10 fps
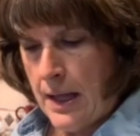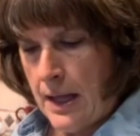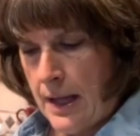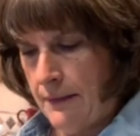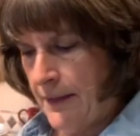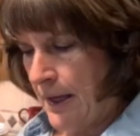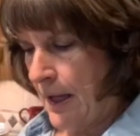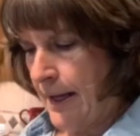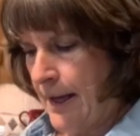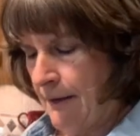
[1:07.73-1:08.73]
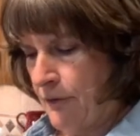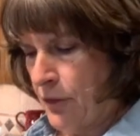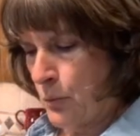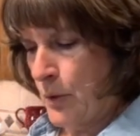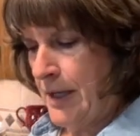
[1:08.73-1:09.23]
And then I have
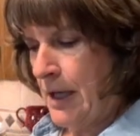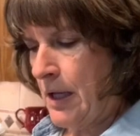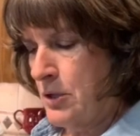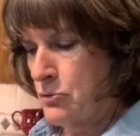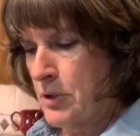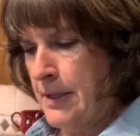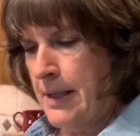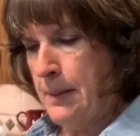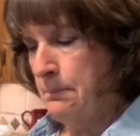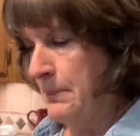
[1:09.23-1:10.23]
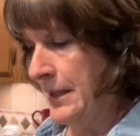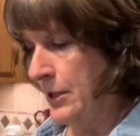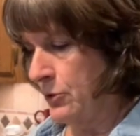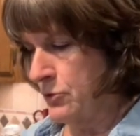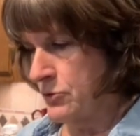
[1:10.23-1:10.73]
300
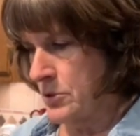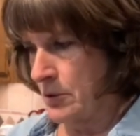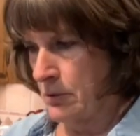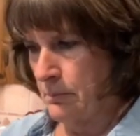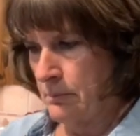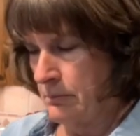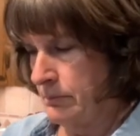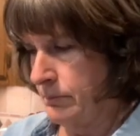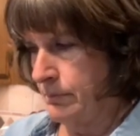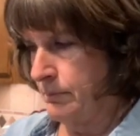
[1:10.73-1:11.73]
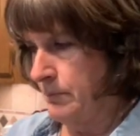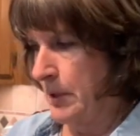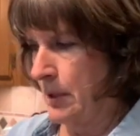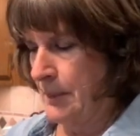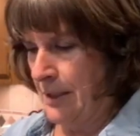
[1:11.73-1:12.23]
meters, or
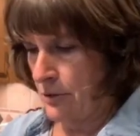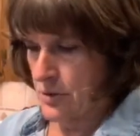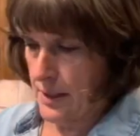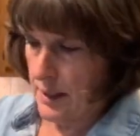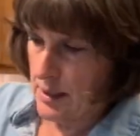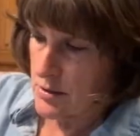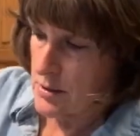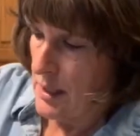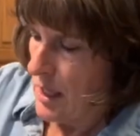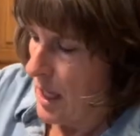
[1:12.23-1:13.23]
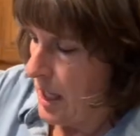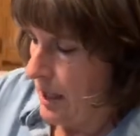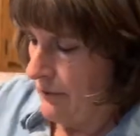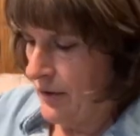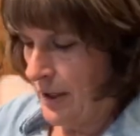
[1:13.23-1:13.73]
millimeters, I guess,
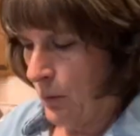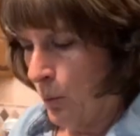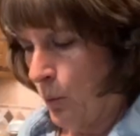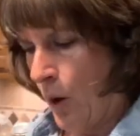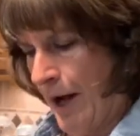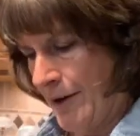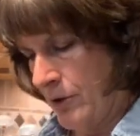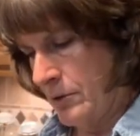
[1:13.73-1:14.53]
of water.